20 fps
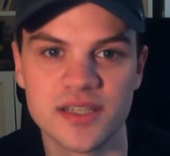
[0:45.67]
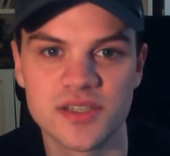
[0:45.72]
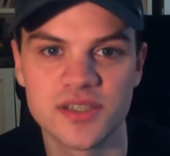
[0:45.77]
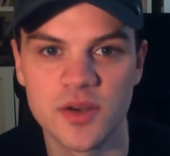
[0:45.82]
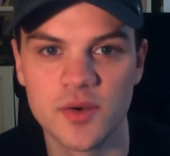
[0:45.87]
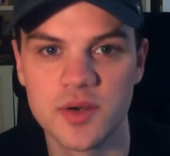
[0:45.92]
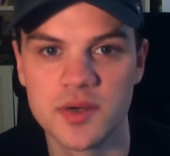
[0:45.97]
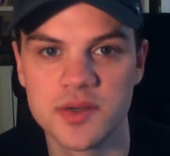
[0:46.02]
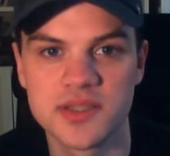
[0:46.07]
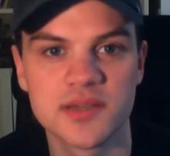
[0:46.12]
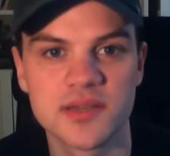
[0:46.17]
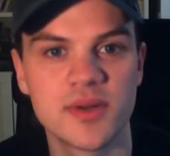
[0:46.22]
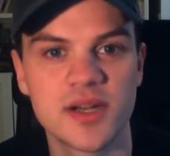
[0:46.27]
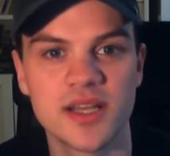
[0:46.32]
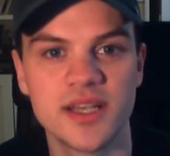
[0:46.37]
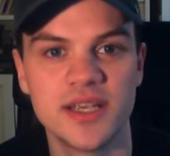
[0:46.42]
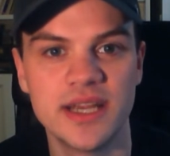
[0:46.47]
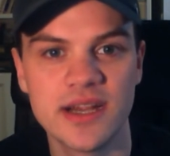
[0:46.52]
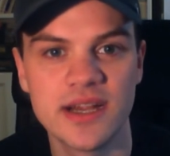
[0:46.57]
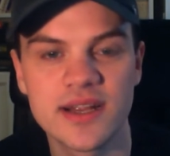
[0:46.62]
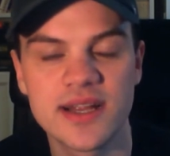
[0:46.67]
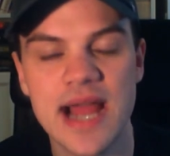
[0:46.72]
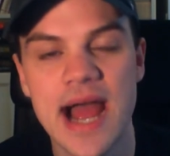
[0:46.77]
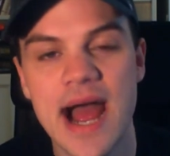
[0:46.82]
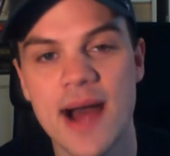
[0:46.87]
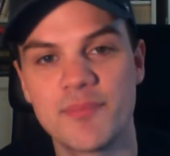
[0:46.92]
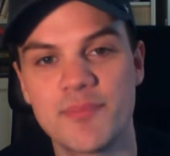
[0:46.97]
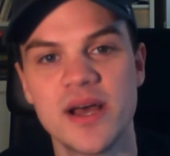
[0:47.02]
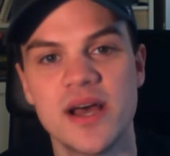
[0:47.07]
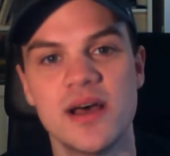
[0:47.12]
So it was about a year
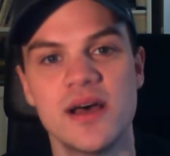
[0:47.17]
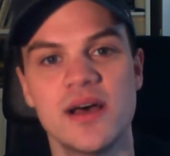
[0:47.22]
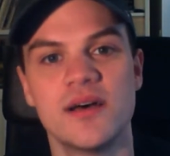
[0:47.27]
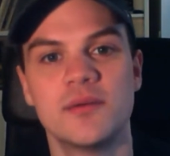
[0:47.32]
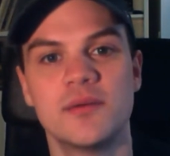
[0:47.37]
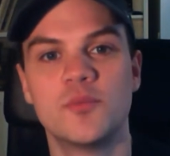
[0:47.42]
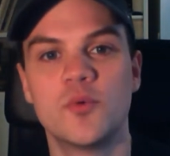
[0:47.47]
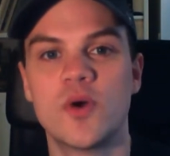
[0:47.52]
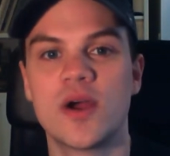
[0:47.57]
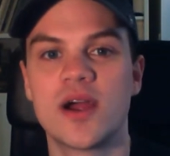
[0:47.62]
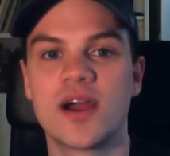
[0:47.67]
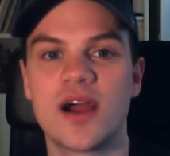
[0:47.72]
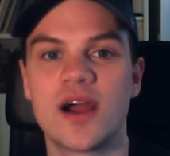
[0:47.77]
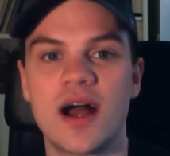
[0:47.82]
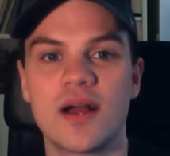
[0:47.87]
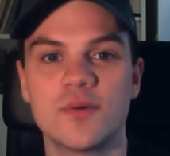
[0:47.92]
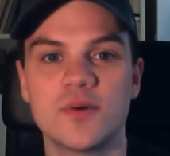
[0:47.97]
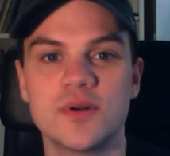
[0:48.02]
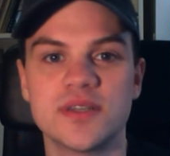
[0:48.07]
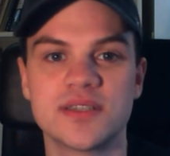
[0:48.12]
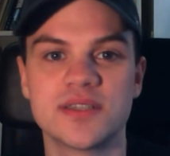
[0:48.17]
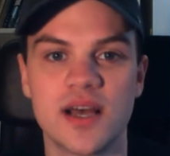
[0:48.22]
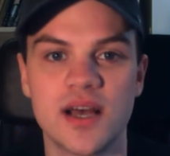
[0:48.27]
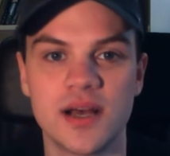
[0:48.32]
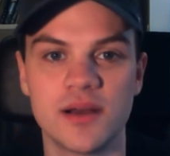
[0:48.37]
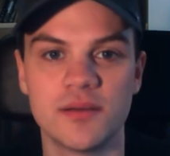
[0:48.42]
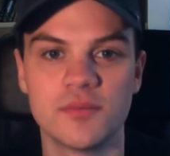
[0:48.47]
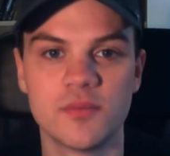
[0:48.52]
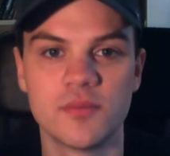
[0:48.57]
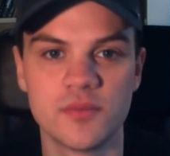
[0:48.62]
gap where I was
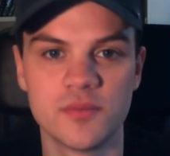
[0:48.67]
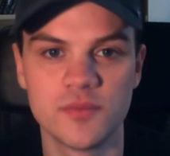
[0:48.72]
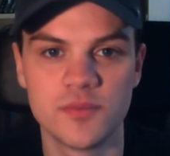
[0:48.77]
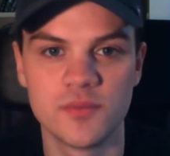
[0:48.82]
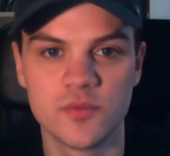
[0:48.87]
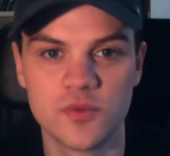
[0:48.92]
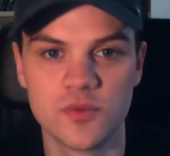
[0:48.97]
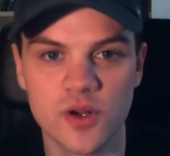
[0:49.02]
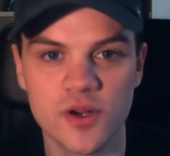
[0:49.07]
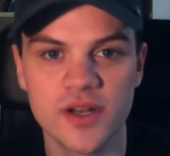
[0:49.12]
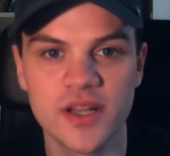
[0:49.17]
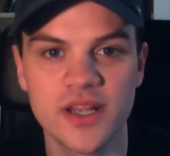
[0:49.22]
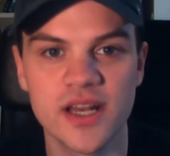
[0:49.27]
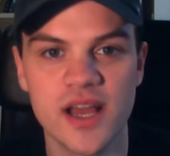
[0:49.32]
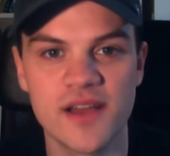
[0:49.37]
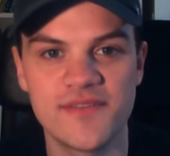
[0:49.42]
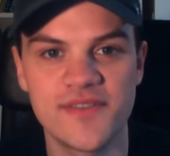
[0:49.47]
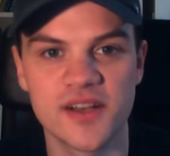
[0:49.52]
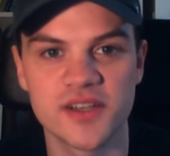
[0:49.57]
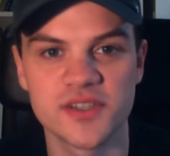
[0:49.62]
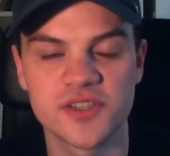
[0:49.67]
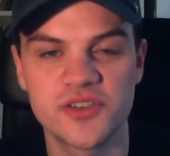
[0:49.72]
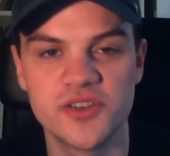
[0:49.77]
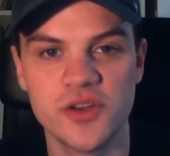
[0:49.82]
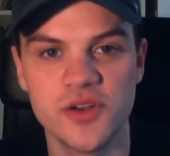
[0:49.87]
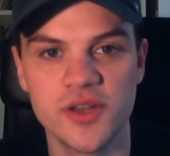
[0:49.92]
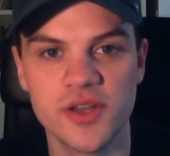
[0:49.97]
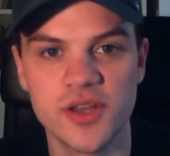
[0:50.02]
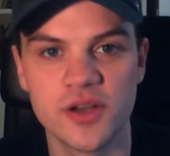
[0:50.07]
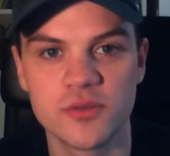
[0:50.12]
learning FL
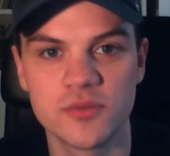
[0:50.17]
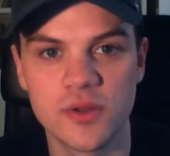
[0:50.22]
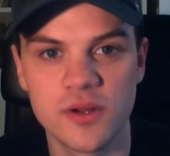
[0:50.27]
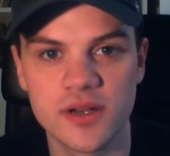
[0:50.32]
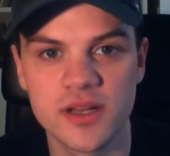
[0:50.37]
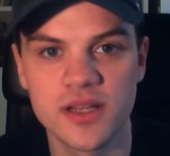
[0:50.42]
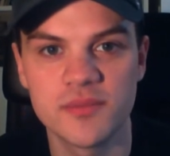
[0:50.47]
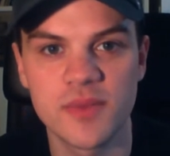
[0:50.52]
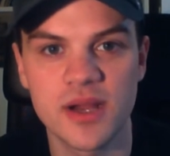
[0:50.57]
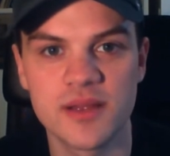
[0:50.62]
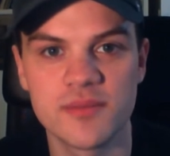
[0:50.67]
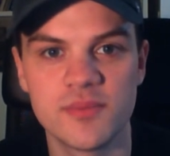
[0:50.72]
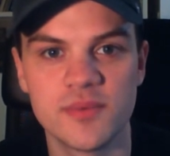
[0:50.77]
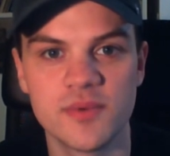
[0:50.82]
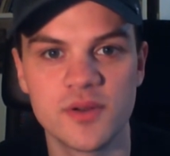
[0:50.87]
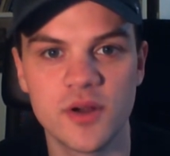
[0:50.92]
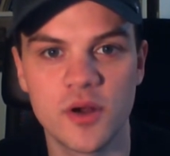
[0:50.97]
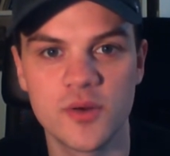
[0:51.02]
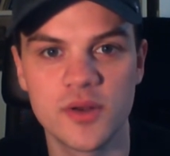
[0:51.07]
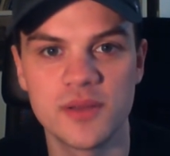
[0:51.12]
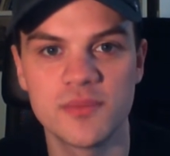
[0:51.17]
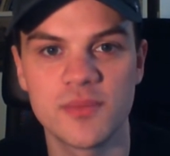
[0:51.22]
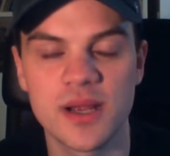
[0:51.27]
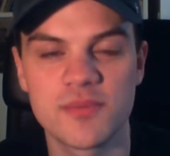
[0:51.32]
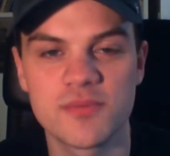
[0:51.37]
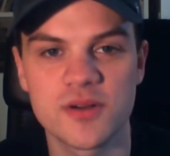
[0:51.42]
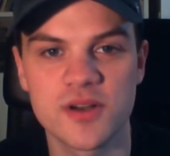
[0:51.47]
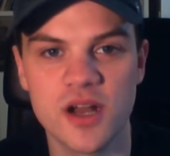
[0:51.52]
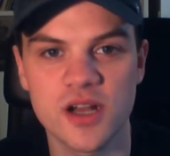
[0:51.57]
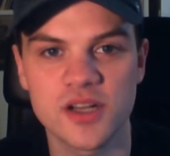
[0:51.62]
Studio, honing my
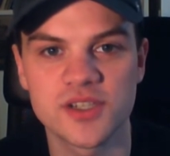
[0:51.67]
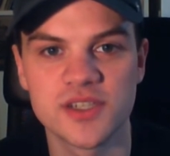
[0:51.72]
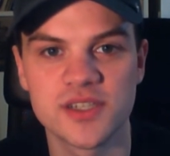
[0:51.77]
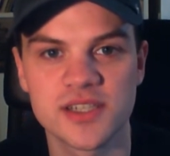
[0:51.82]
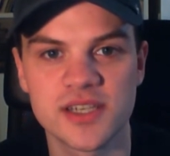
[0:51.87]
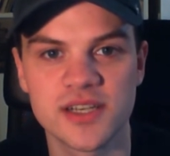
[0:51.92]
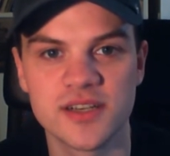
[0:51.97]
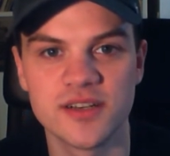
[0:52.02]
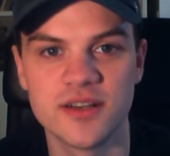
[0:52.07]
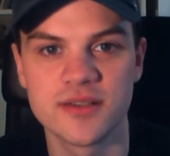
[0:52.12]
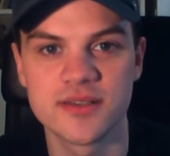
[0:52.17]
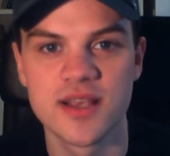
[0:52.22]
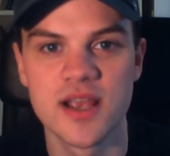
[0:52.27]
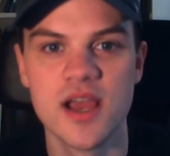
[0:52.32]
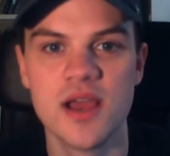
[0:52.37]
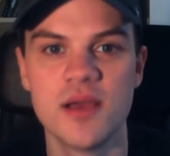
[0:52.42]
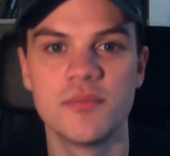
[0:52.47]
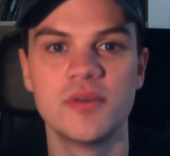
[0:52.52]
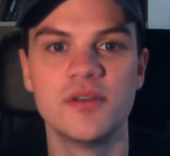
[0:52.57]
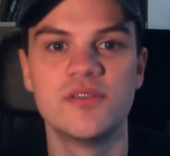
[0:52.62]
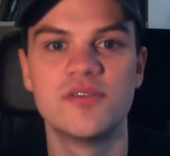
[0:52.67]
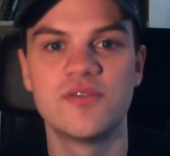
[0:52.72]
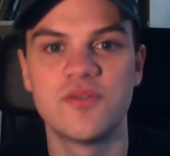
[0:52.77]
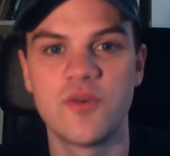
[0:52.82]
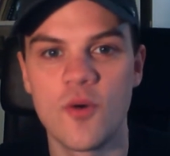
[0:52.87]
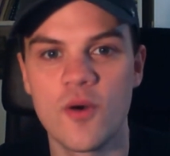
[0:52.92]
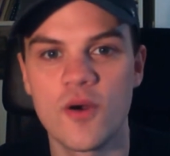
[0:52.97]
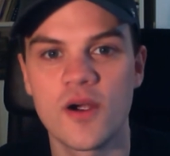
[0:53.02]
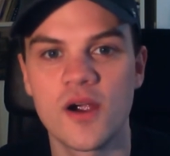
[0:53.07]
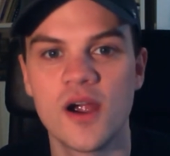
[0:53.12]
production skills
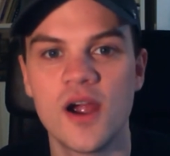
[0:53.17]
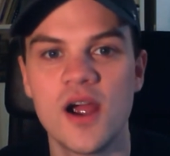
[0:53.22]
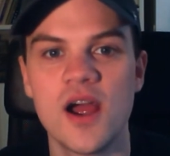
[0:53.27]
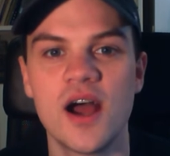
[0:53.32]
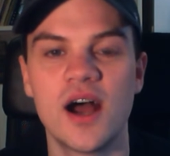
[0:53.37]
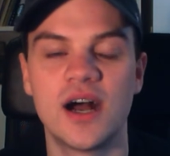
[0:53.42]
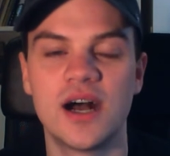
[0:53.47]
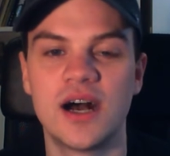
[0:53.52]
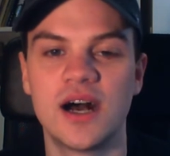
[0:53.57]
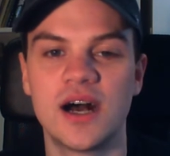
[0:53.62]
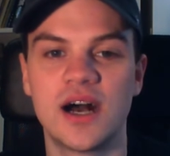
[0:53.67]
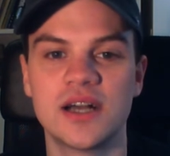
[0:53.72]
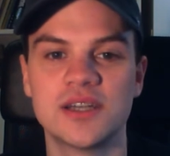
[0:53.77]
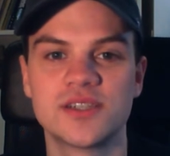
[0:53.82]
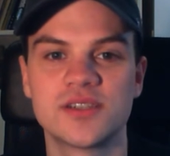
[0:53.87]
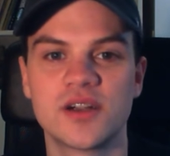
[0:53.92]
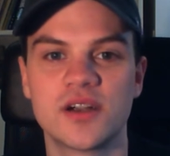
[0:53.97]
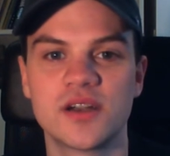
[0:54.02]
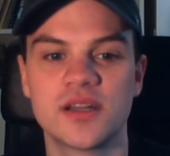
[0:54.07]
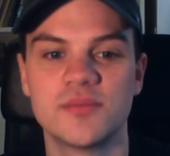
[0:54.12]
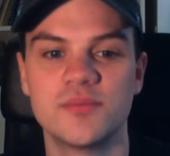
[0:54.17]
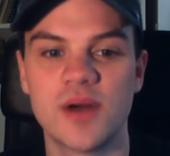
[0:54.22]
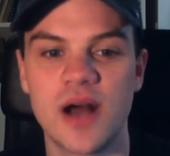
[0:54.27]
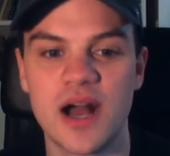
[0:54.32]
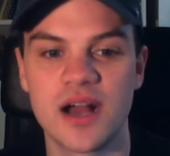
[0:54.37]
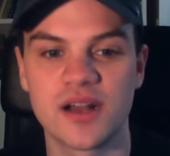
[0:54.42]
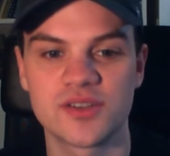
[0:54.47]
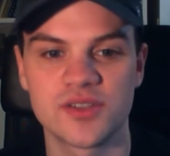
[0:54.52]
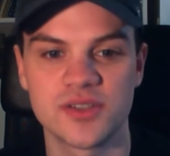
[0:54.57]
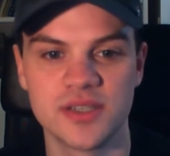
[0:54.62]
before I started
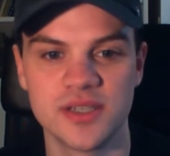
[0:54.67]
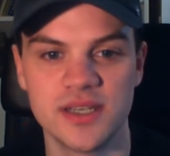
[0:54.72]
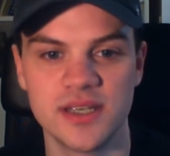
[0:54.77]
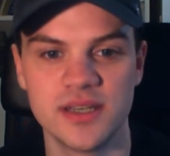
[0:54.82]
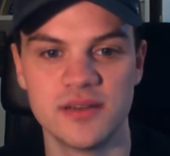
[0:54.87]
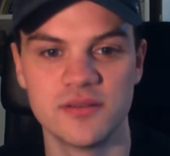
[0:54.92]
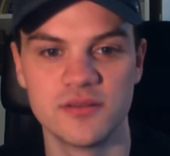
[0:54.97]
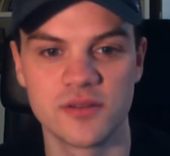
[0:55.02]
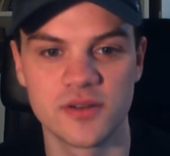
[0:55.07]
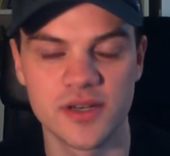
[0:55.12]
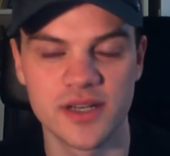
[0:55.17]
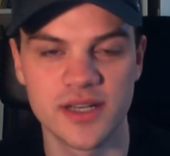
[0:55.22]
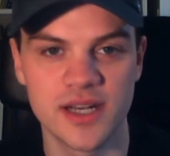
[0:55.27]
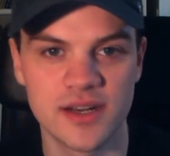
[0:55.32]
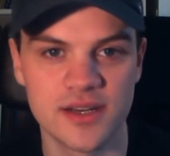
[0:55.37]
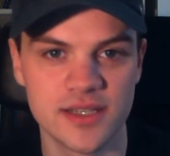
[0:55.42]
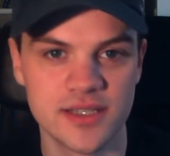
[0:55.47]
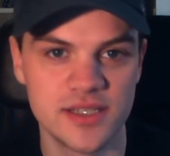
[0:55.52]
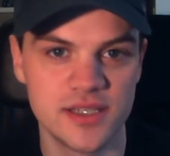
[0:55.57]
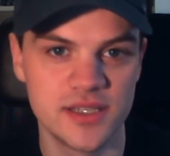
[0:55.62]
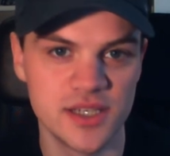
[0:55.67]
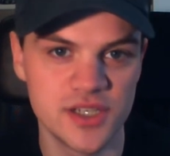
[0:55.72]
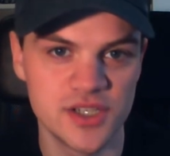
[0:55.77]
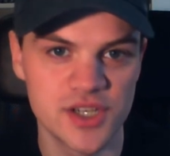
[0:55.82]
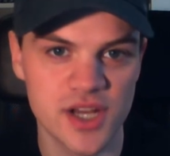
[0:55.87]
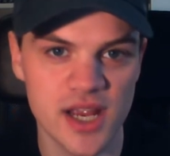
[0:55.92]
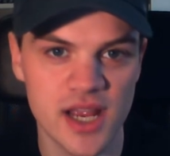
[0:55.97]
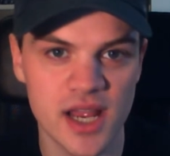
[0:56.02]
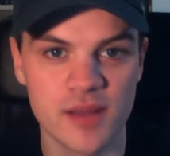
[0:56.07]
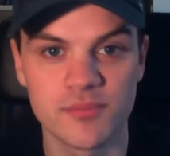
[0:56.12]
actually learning how to
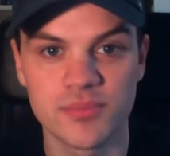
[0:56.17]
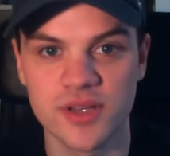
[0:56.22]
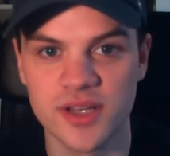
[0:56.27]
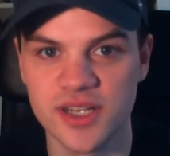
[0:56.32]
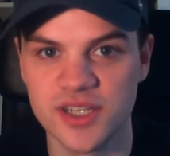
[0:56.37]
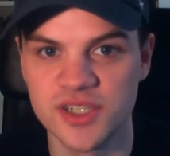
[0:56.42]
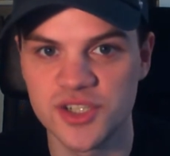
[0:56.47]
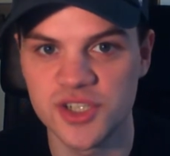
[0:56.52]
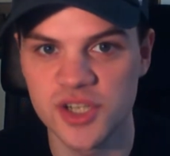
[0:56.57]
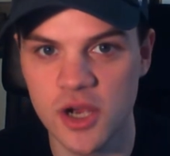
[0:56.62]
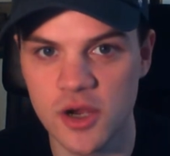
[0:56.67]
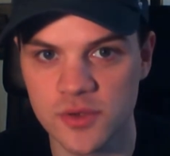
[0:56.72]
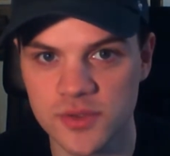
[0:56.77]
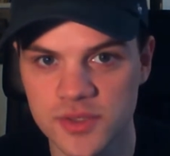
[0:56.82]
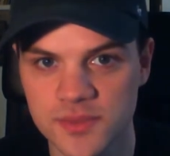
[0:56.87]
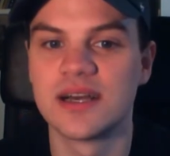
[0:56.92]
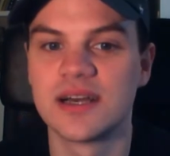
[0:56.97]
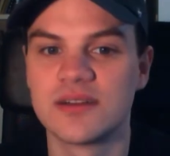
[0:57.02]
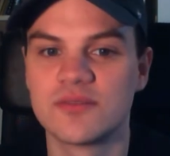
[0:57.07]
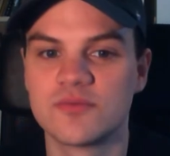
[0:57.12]
DJ and playing shows.